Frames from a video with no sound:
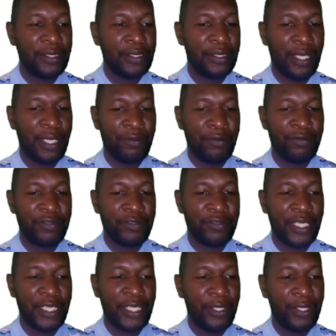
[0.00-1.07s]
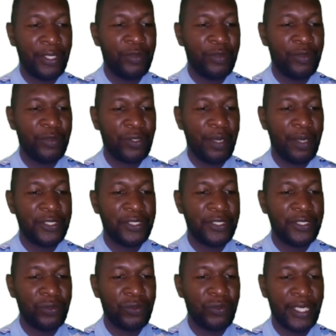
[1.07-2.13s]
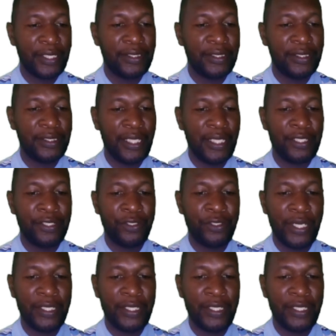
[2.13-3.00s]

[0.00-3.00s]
have succulent mesocarps to attract and reward